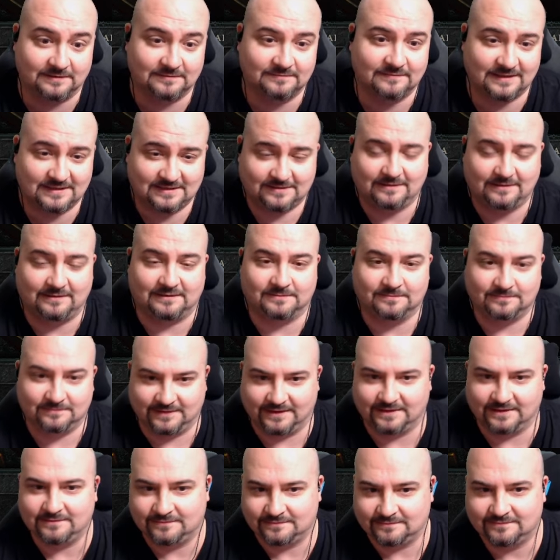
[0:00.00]
That's good. You
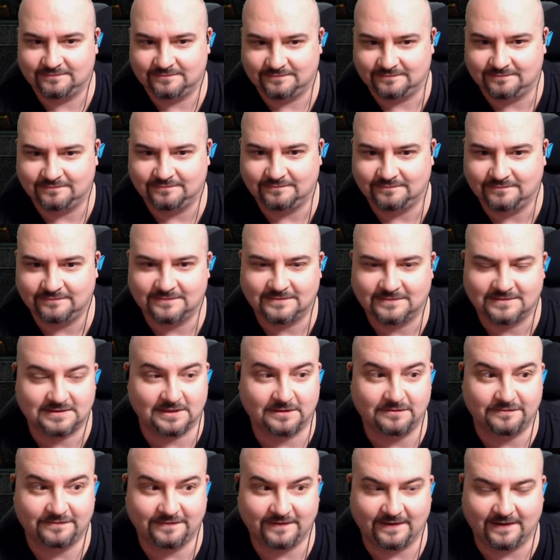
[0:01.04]
know, so
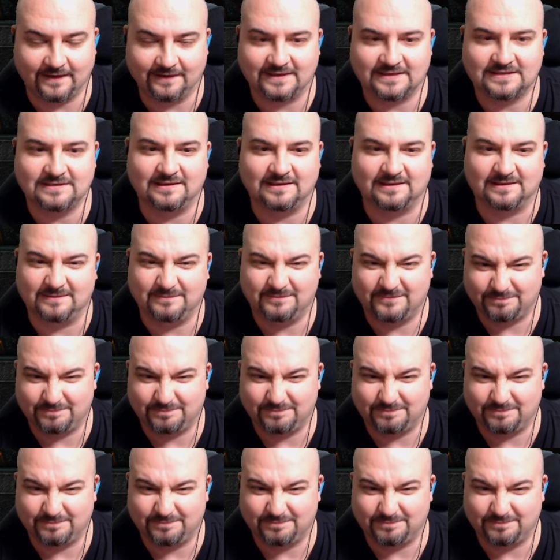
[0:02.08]
far, that's good.